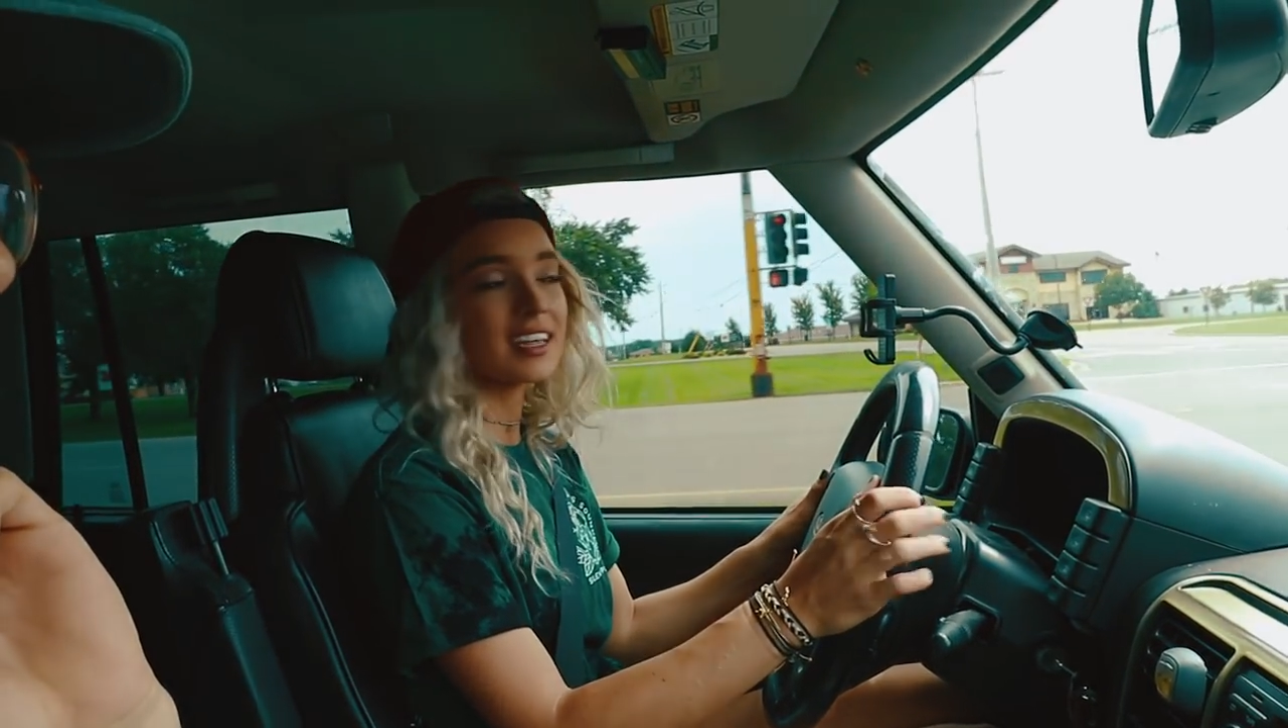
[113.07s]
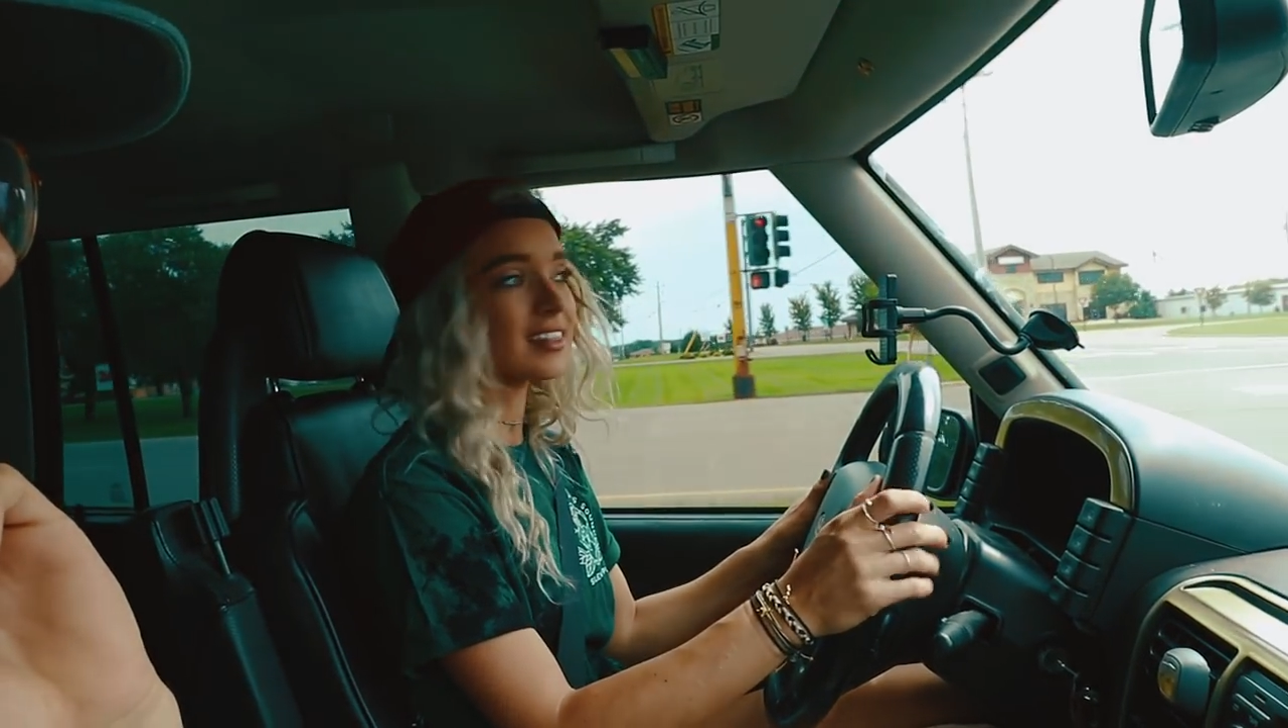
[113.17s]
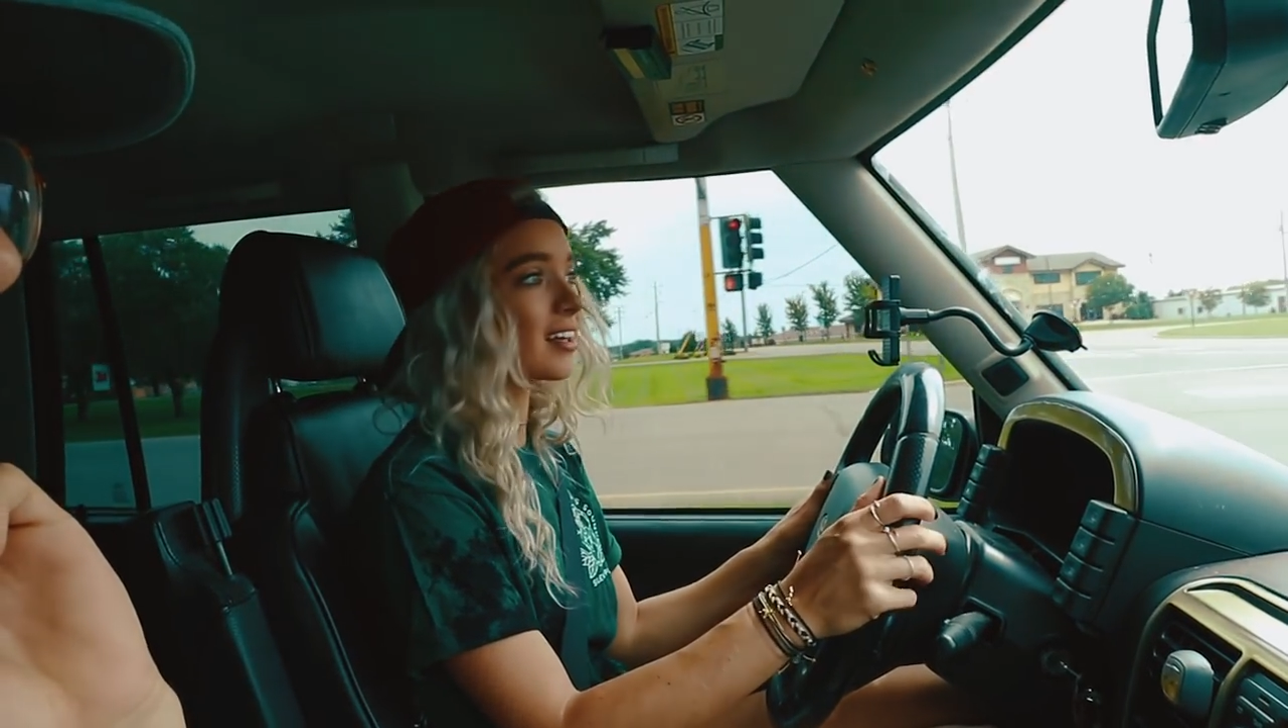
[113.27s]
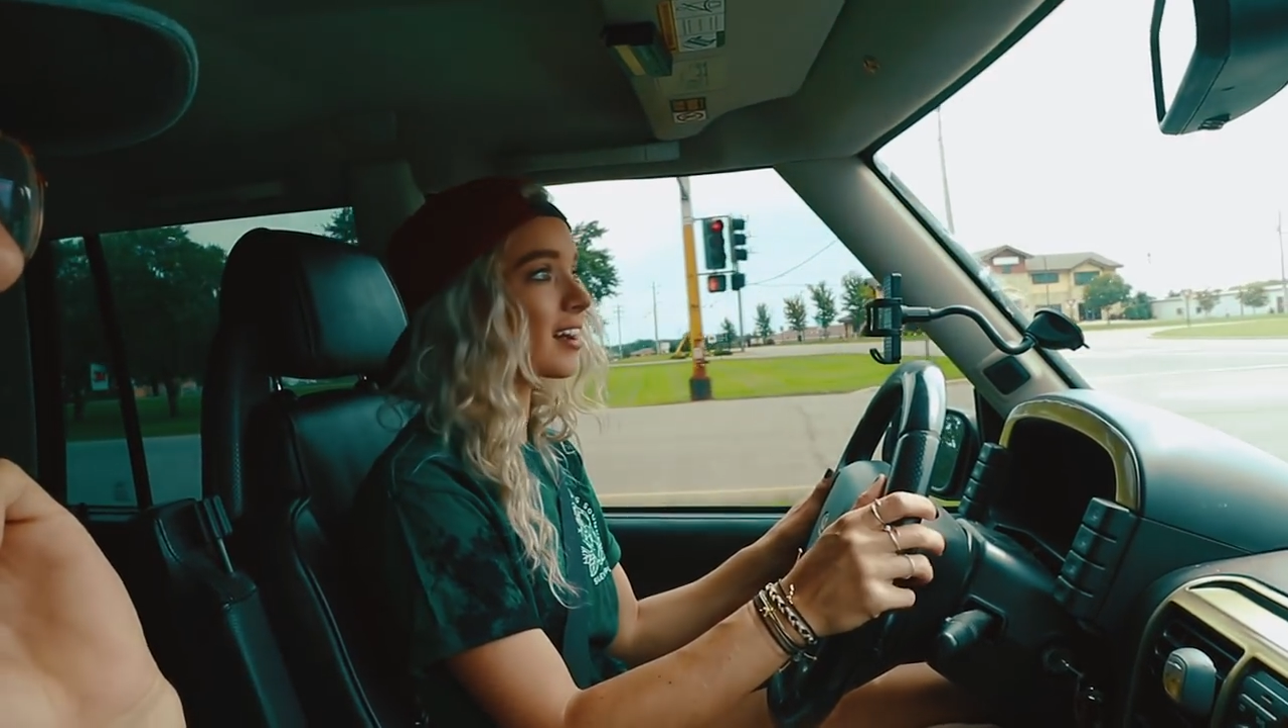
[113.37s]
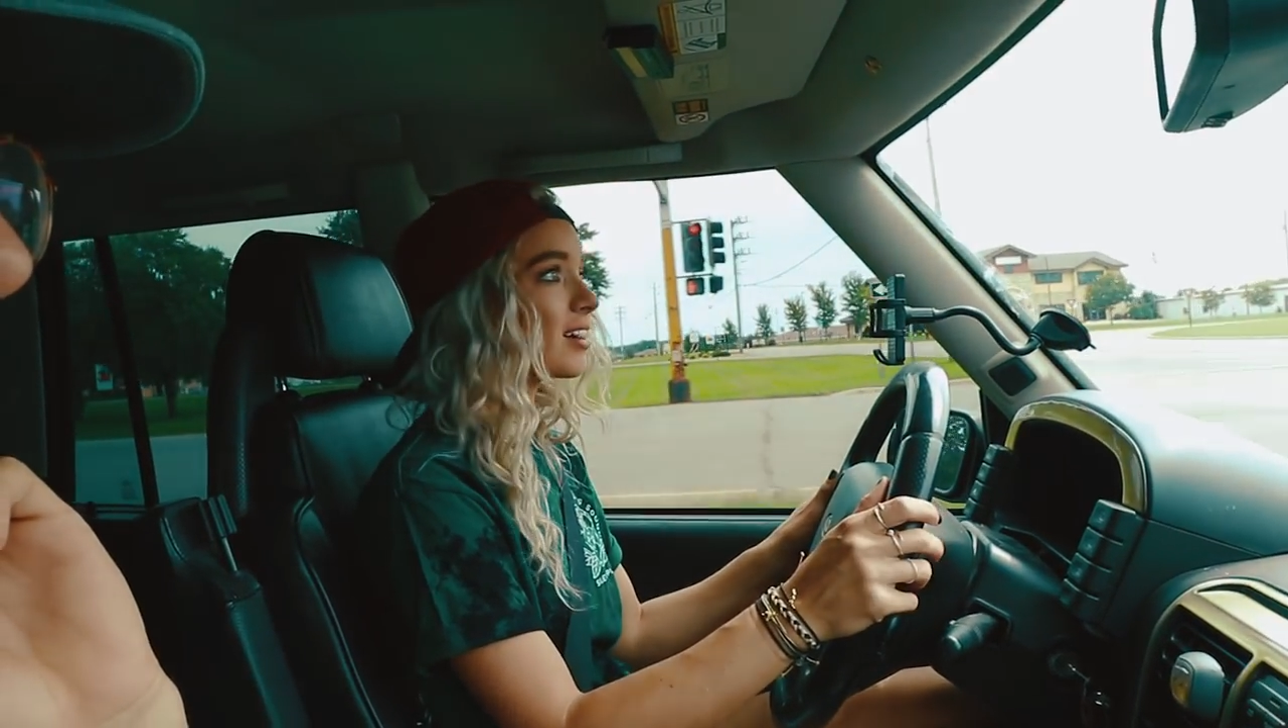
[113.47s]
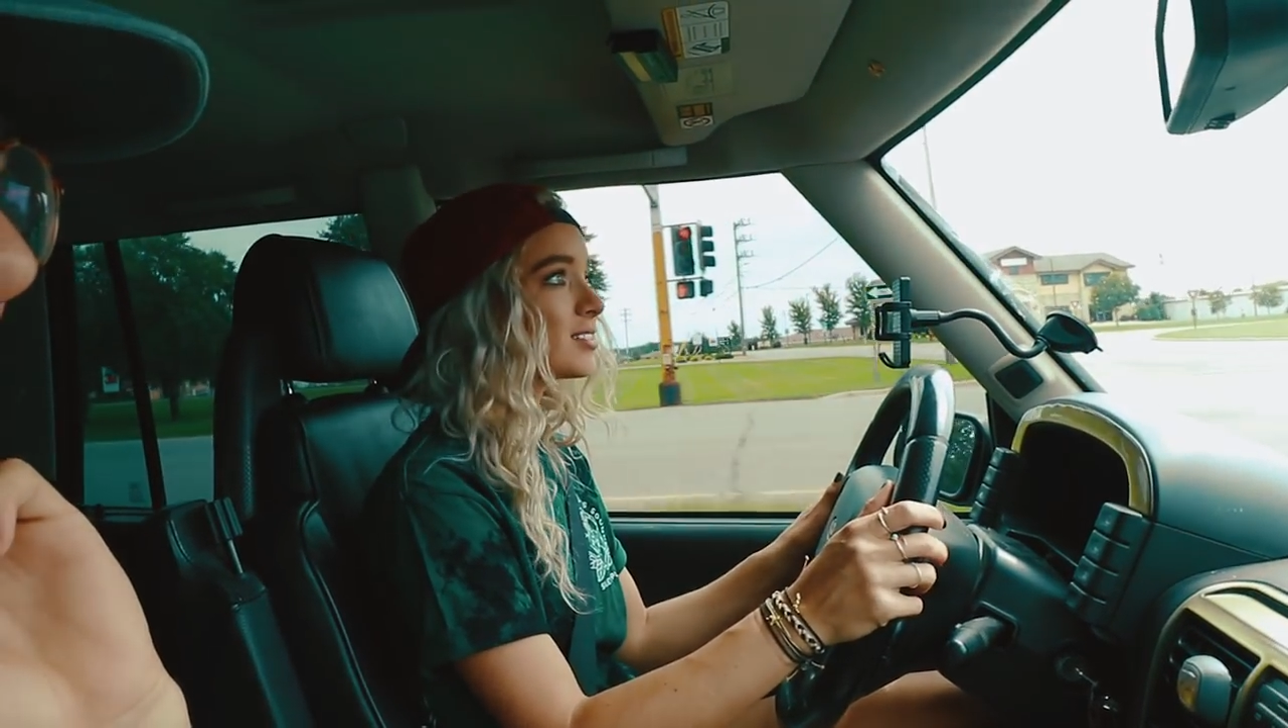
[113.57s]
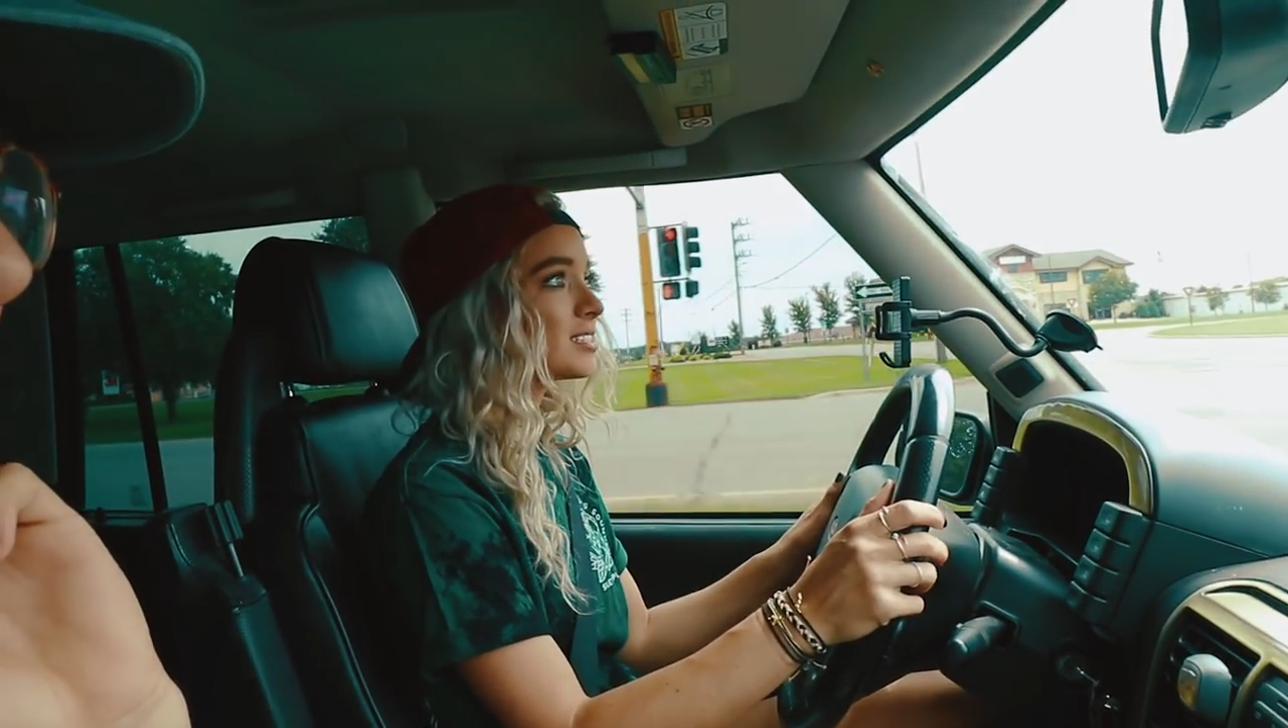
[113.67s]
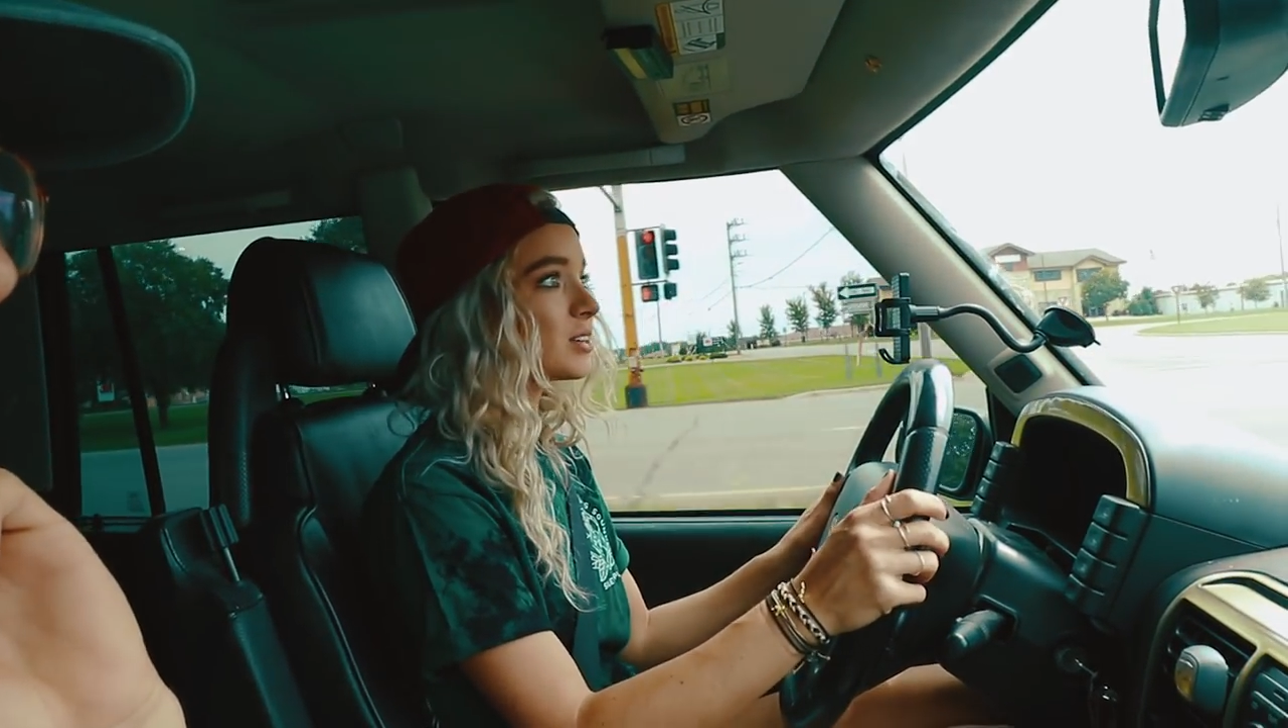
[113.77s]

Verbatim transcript: at that house,